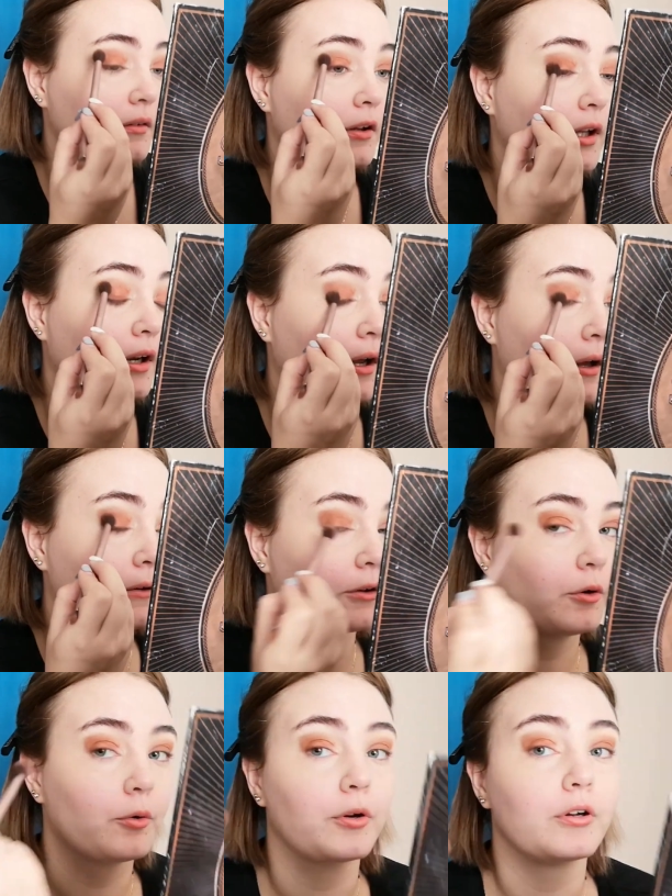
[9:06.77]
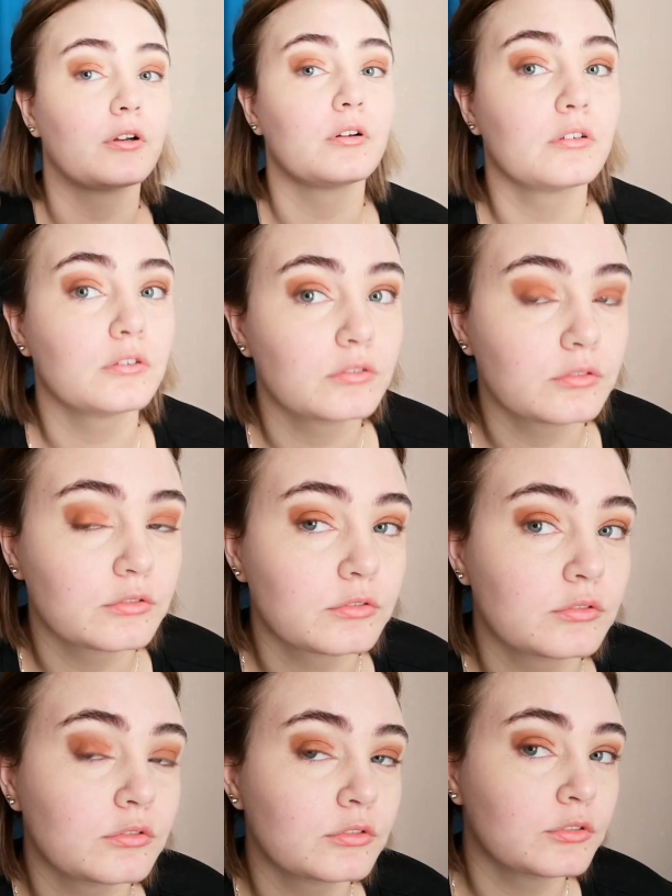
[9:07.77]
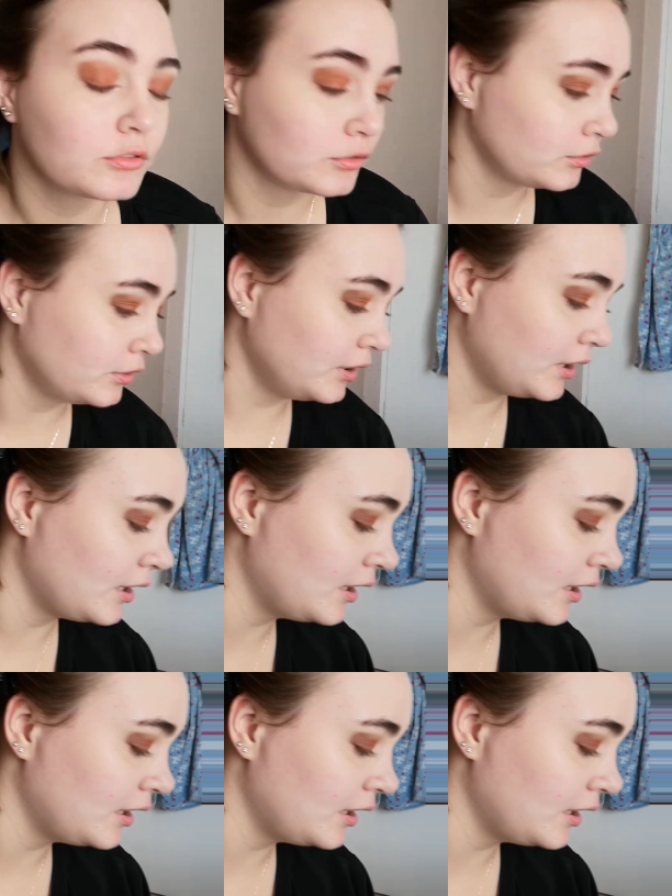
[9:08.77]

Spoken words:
on that outer corner. Yeah,